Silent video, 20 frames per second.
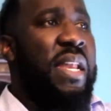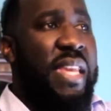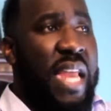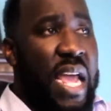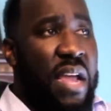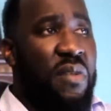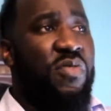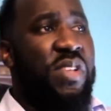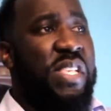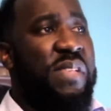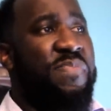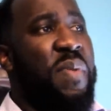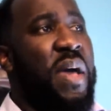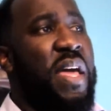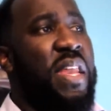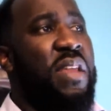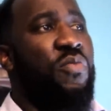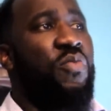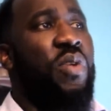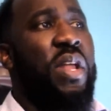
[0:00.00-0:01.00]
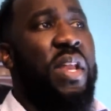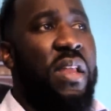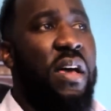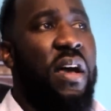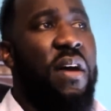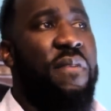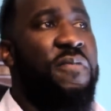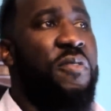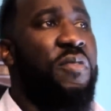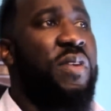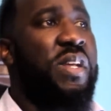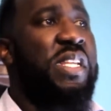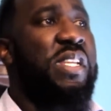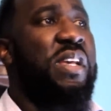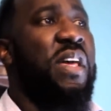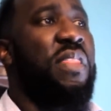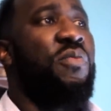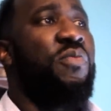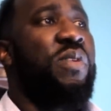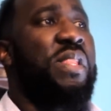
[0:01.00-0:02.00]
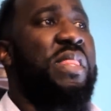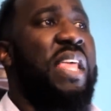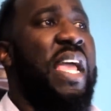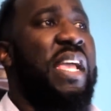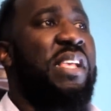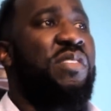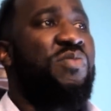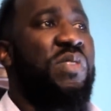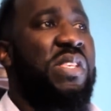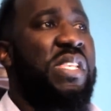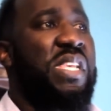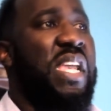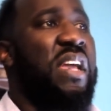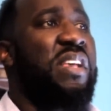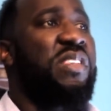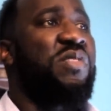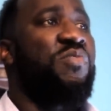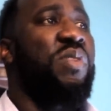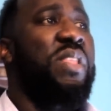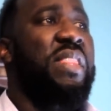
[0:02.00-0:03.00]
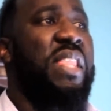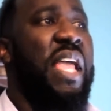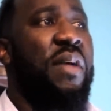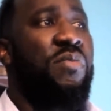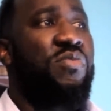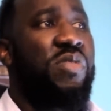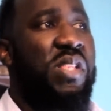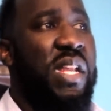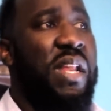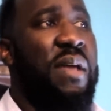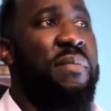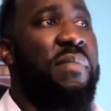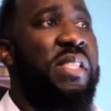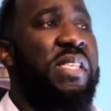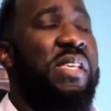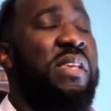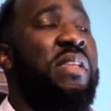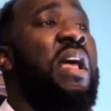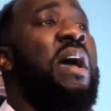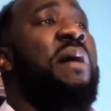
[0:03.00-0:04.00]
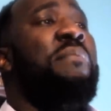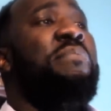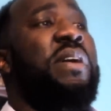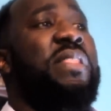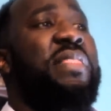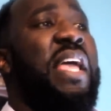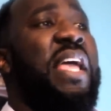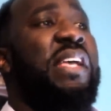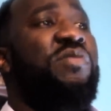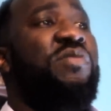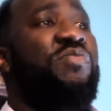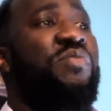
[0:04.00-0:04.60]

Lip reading: they responded with love for each other when things were scarce and when things were limited, but things